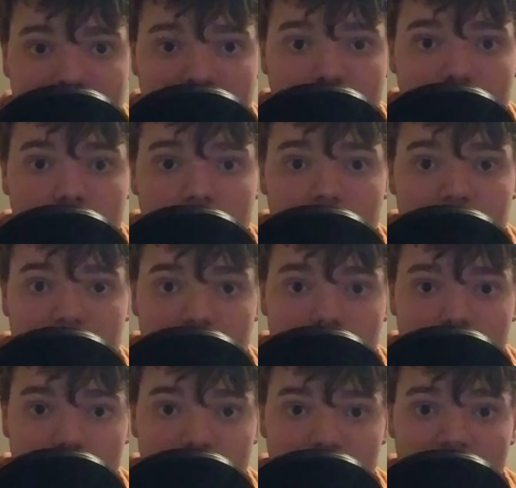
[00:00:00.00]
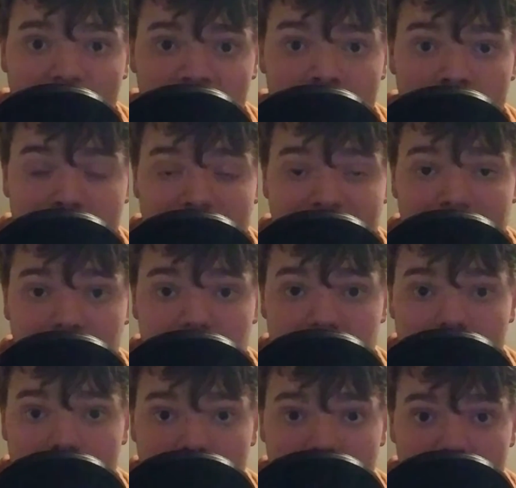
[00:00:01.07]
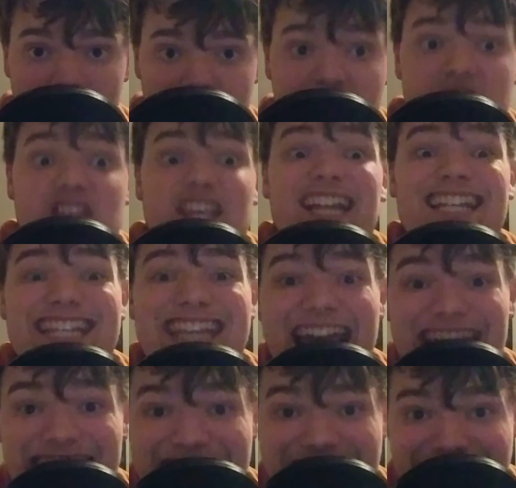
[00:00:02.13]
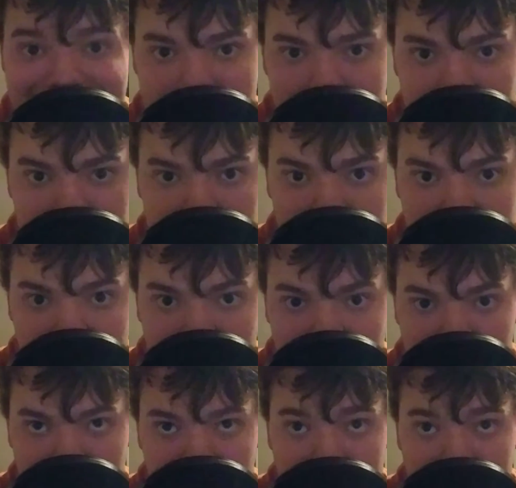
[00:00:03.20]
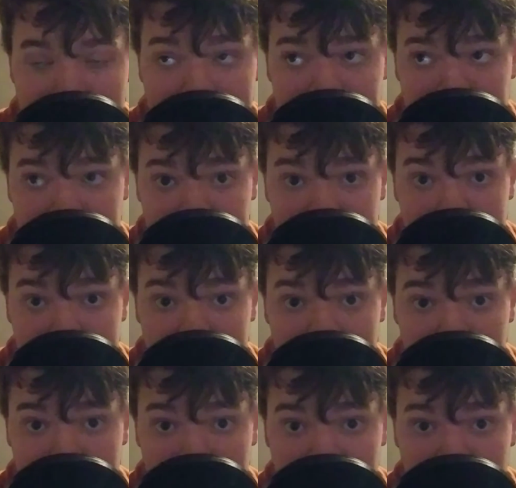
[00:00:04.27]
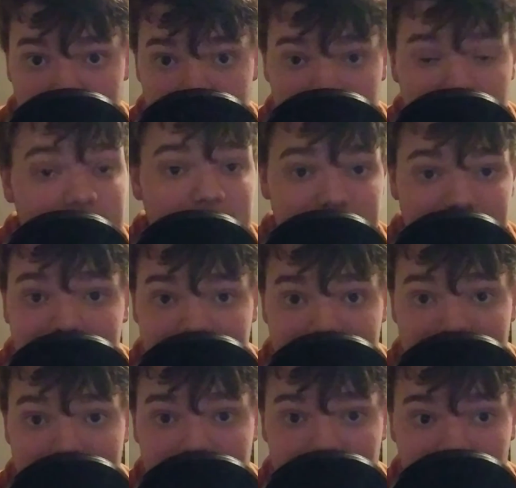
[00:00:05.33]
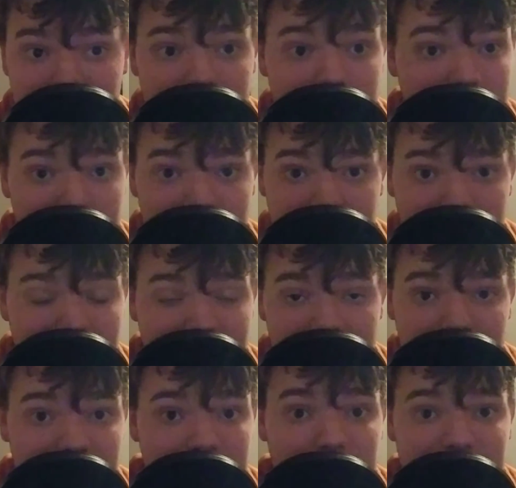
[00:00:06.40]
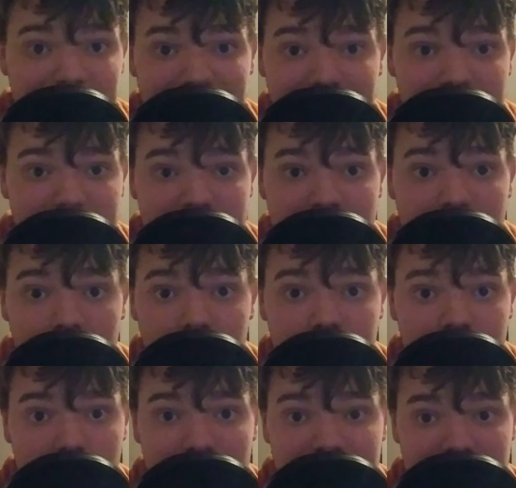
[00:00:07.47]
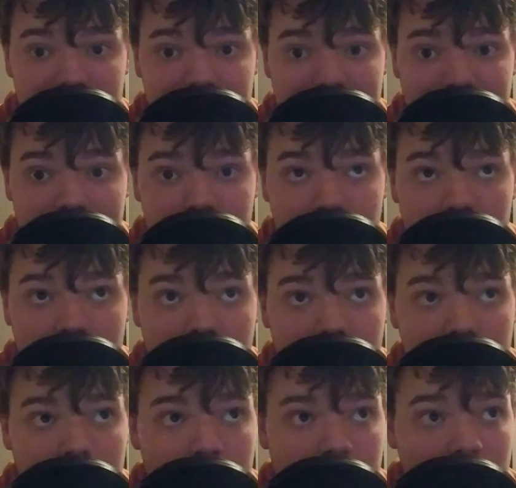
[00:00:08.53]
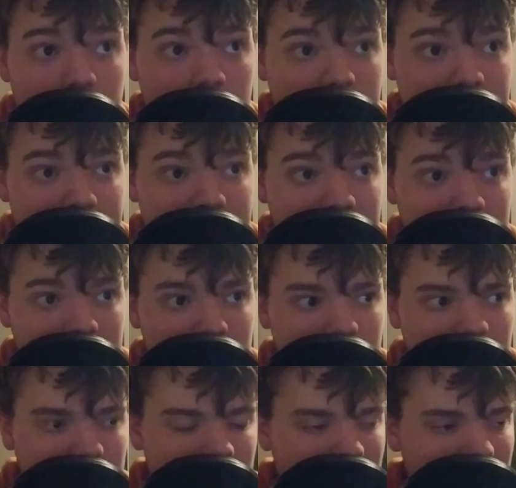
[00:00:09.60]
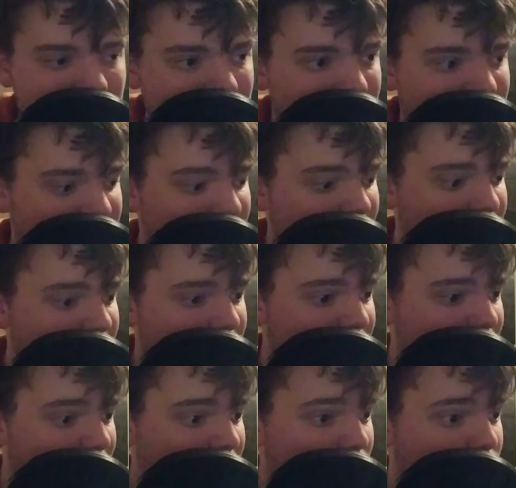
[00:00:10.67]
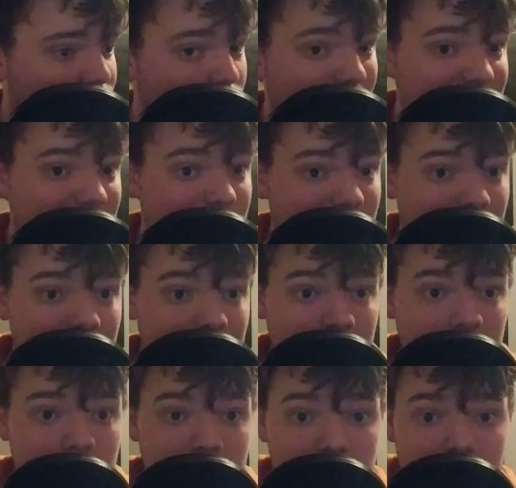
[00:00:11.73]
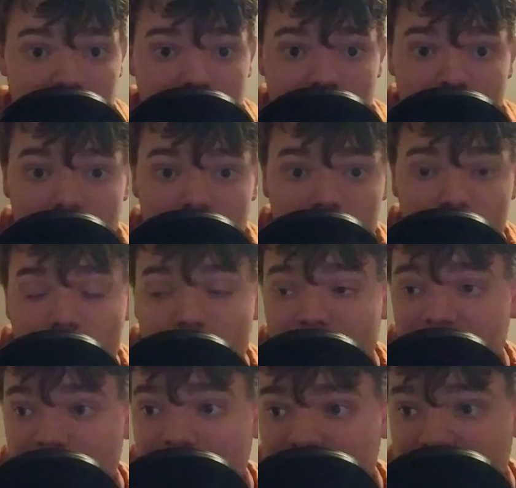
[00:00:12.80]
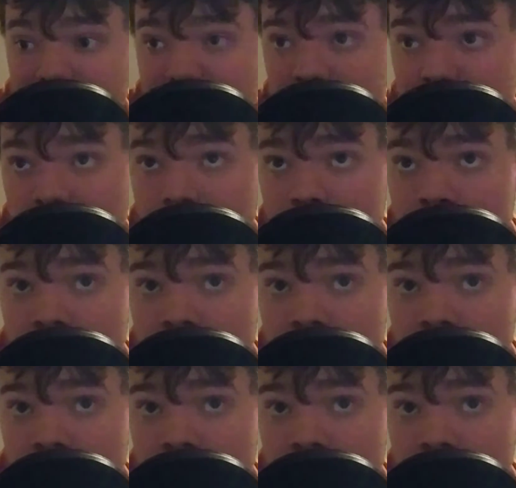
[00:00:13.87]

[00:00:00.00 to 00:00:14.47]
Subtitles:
I want to talk about the decade. Yes, the decade. The entirety of 2010. The entirety of 2010 to 2019.